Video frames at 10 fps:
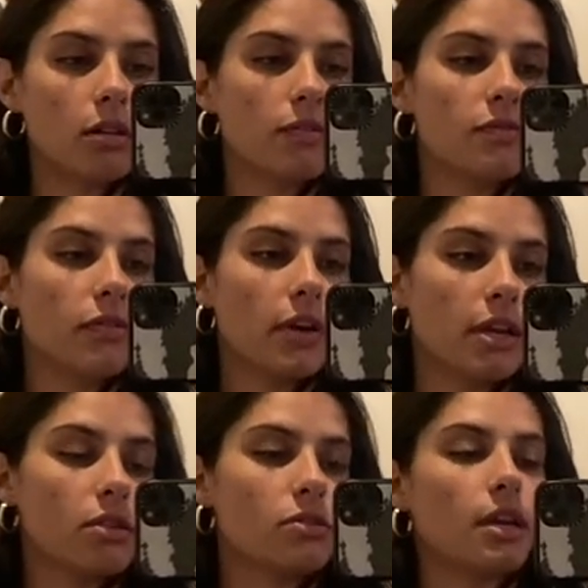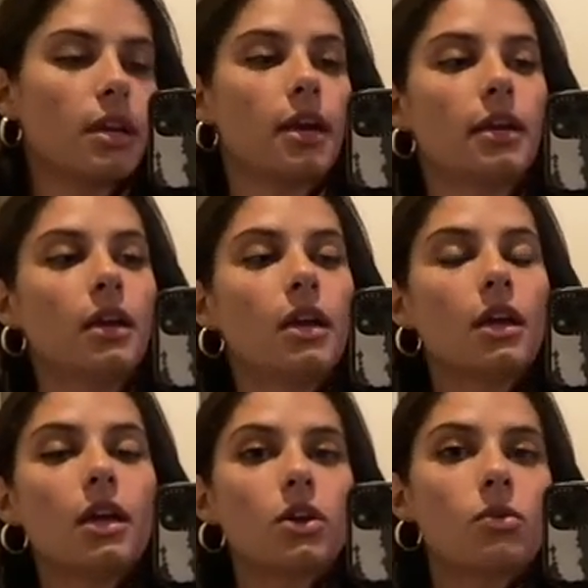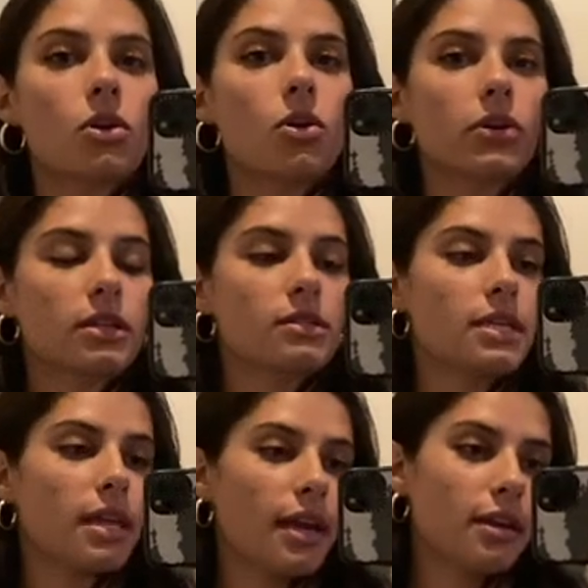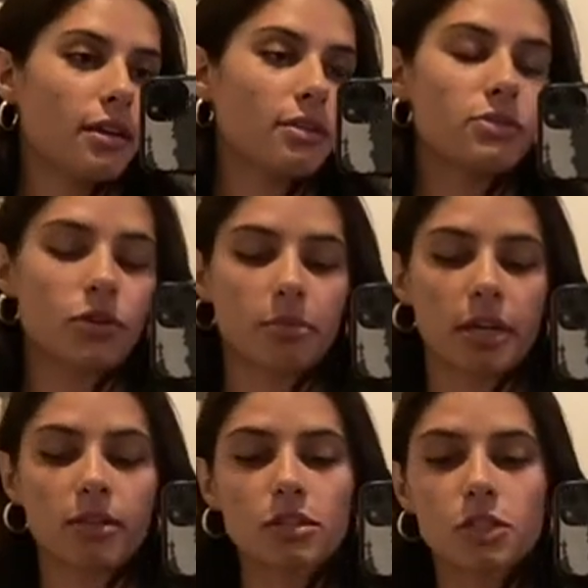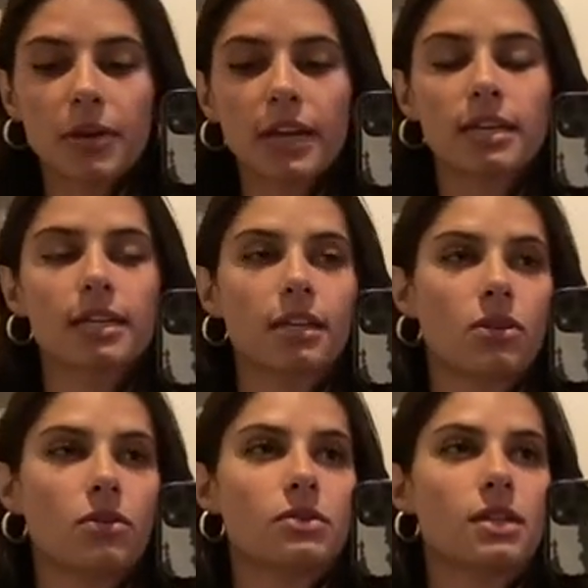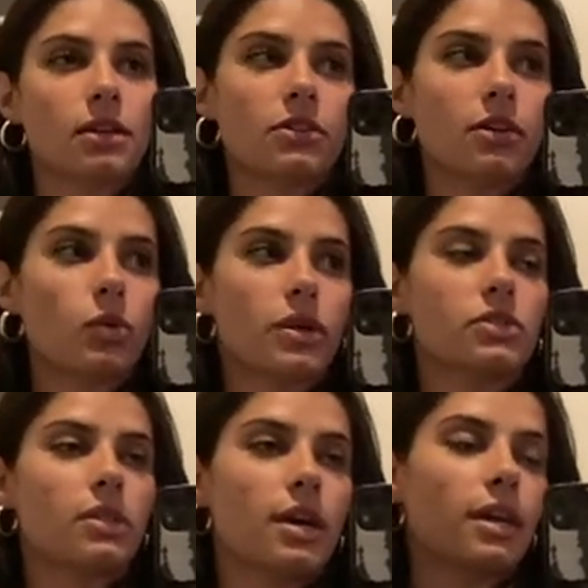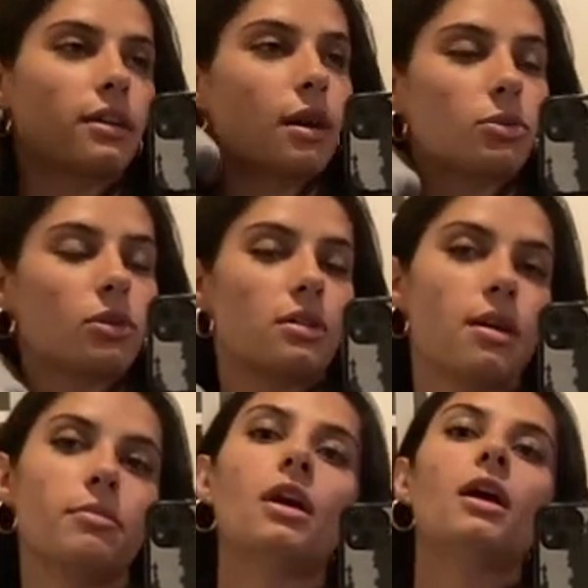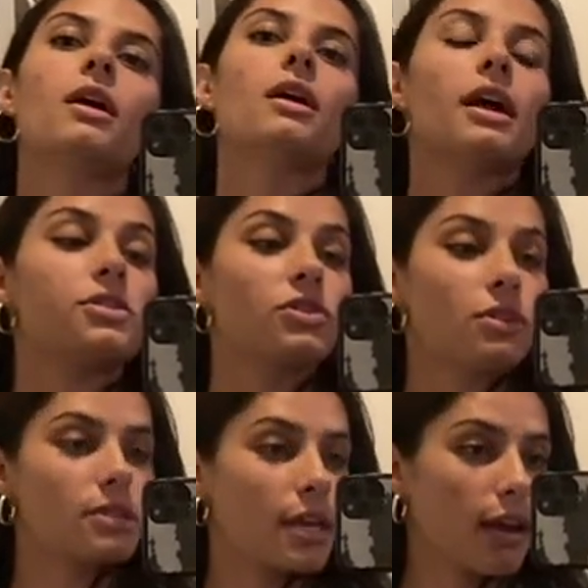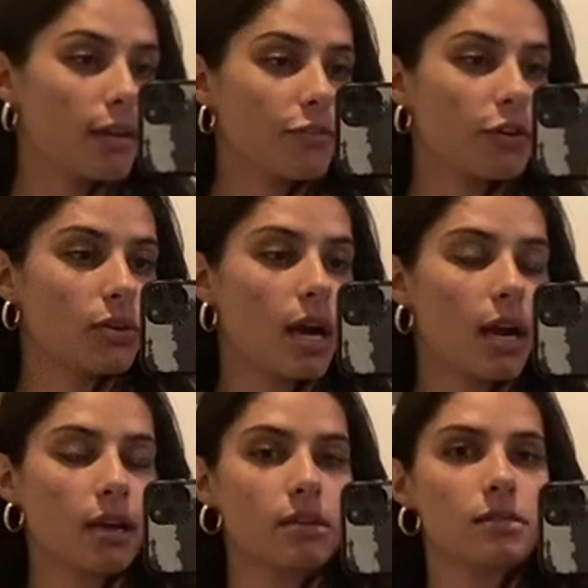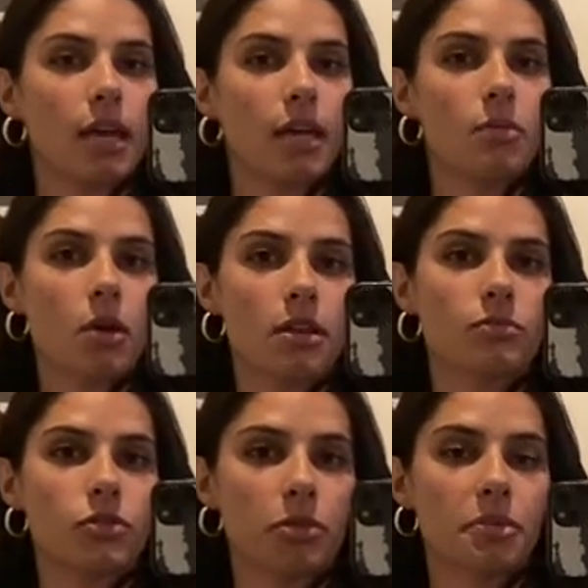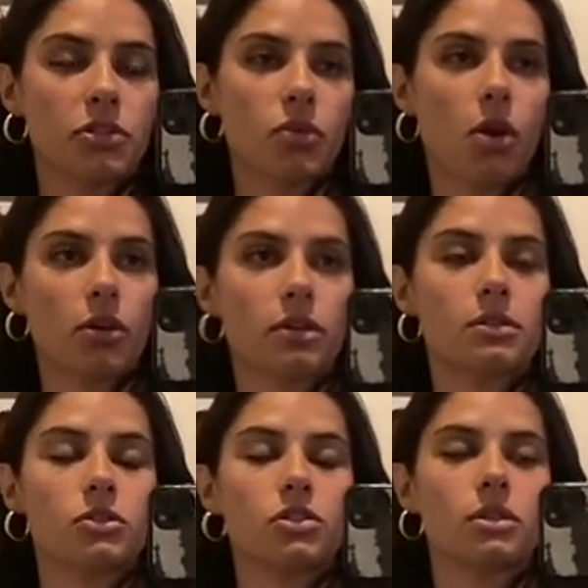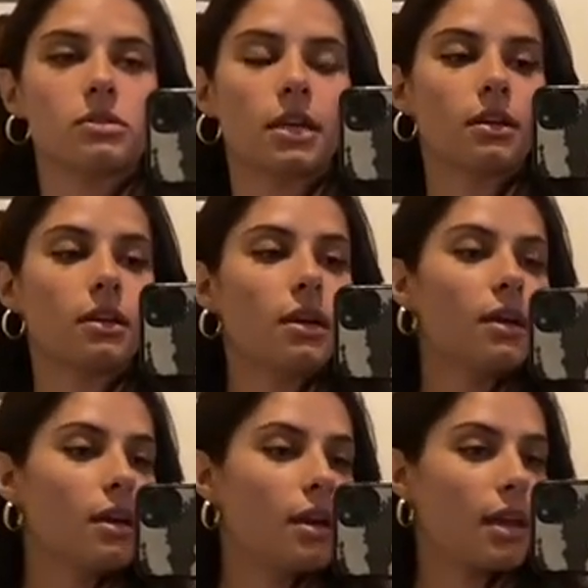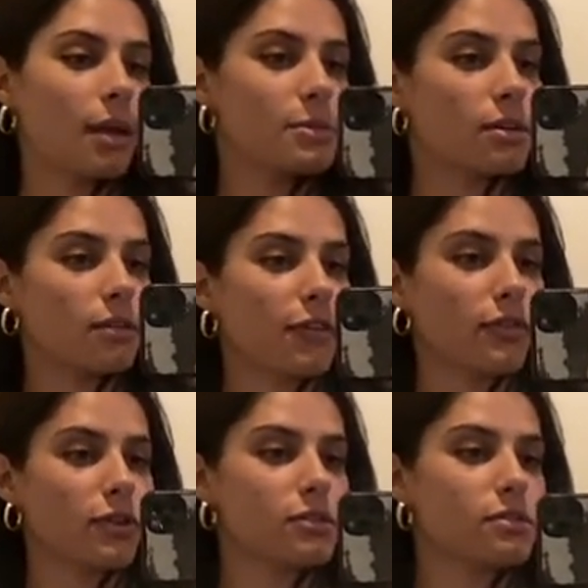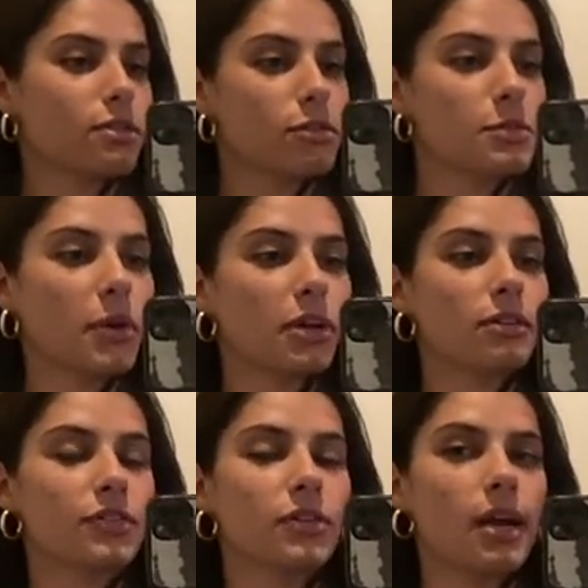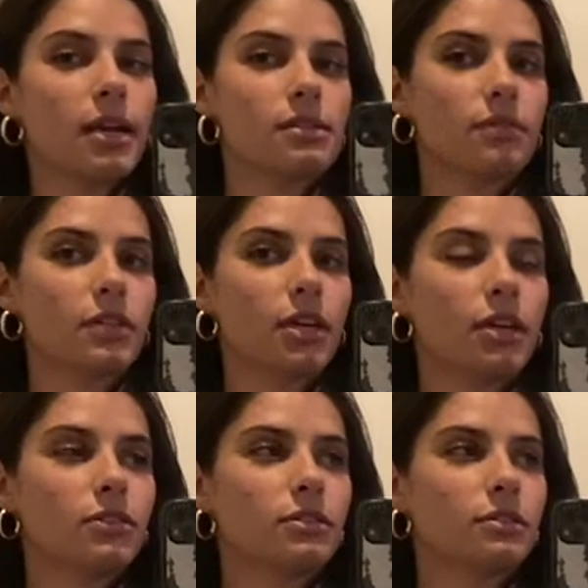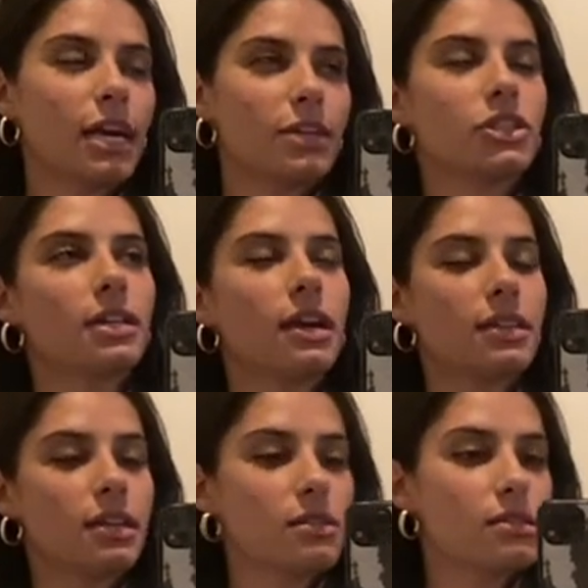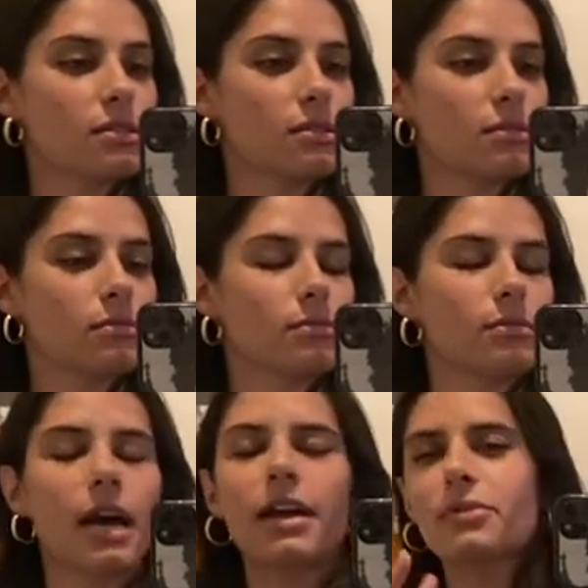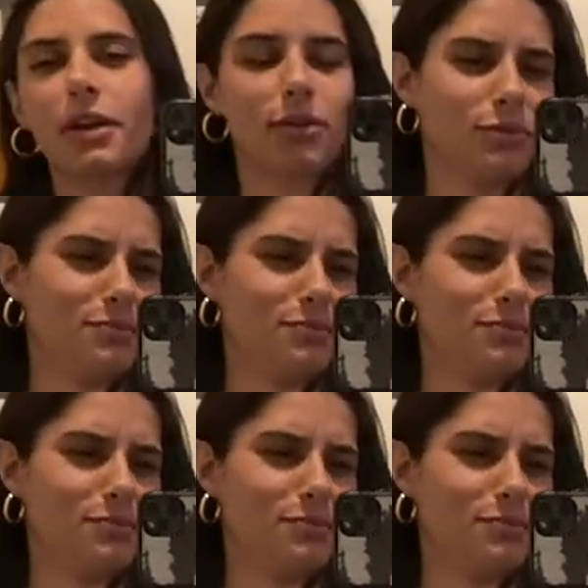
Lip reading: of the videos that I recorded today during my lunch break and get those done and over with so that I can upload them as soon as I can for you guys. And one of them shouldn't be too hard because it's just like an Amazon favorites. A little spoiler for you guys, even though actually I think this is, I don't know.